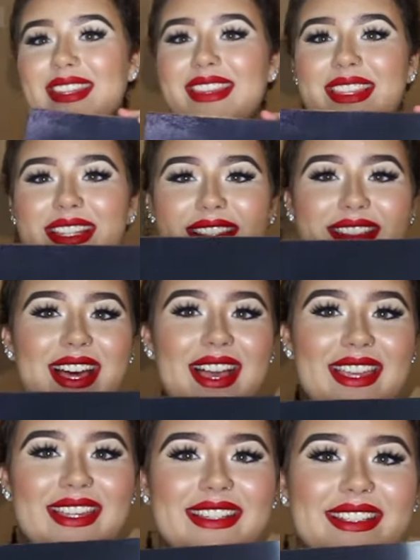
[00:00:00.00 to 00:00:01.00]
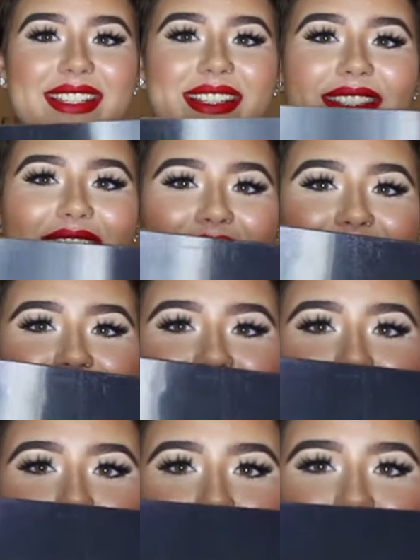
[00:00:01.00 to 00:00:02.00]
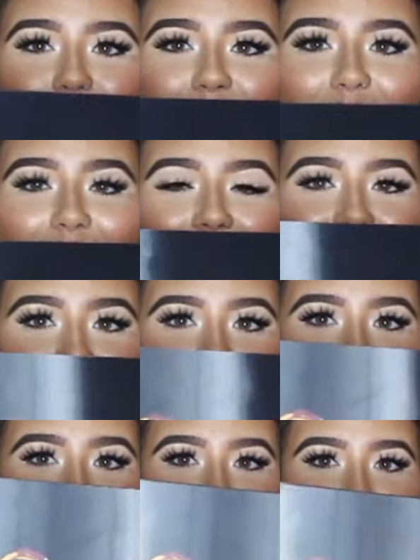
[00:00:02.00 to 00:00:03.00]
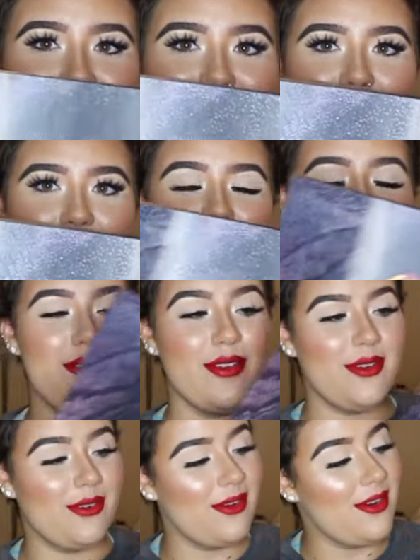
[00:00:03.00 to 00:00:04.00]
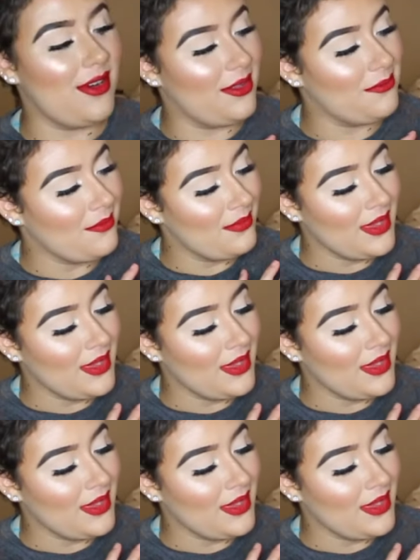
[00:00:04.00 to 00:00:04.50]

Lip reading: the Lion King collection from Luminess. It's so cool.